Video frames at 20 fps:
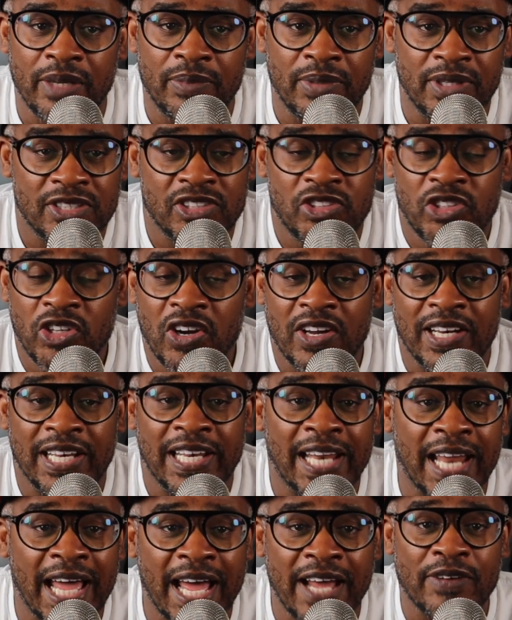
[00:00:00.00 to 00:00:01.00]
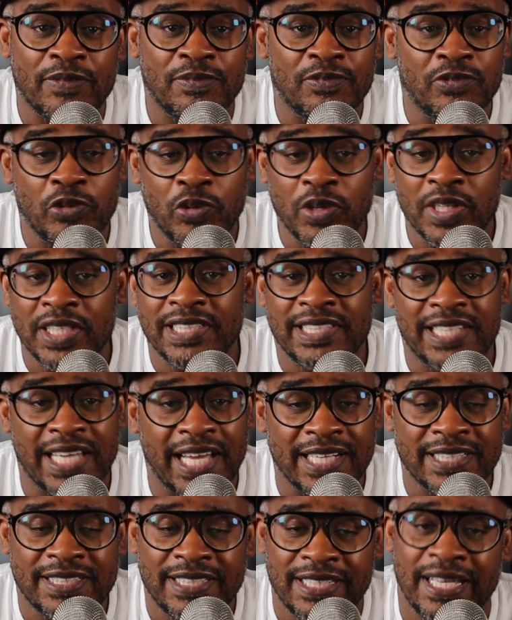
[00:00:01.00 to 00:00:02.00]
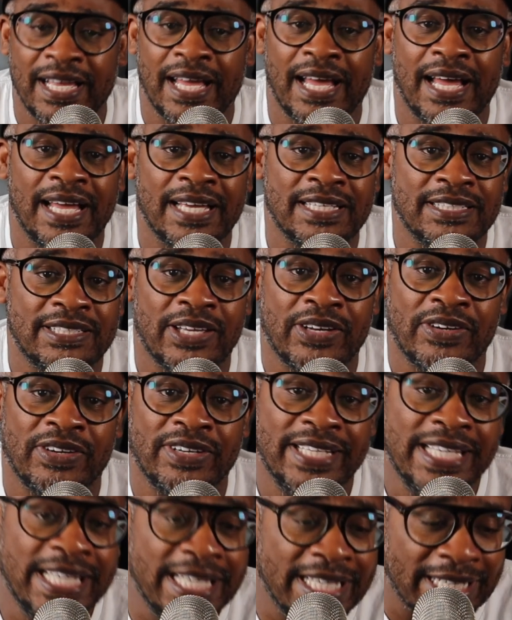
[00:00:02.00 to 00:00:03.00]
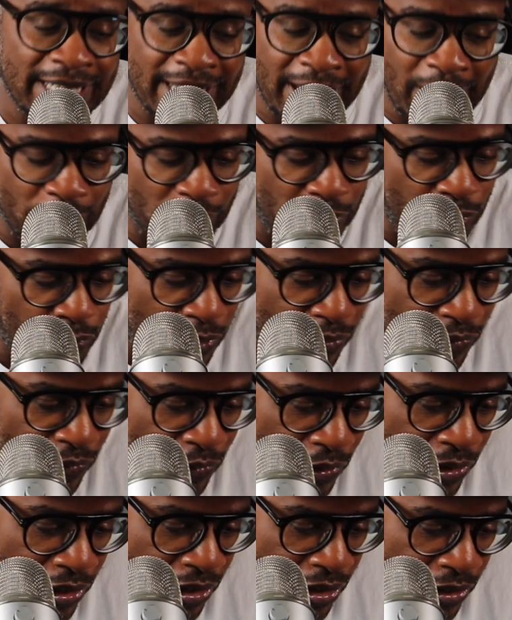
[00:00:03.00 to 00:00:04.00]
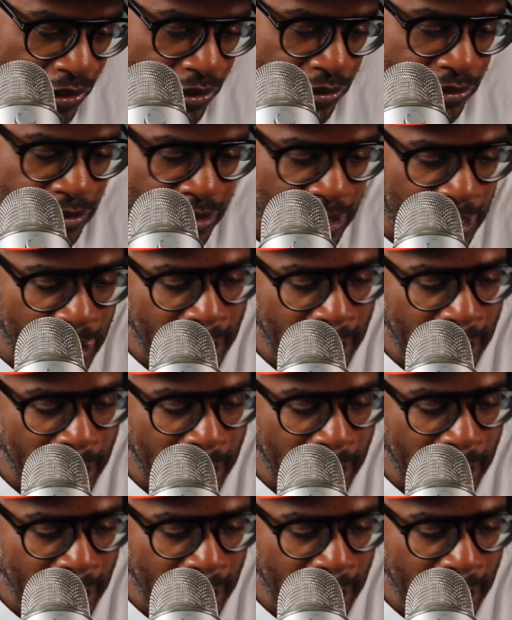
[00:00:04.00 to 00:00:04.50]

because there are a lot of really talented guys that are in and out in 3 or 4 years.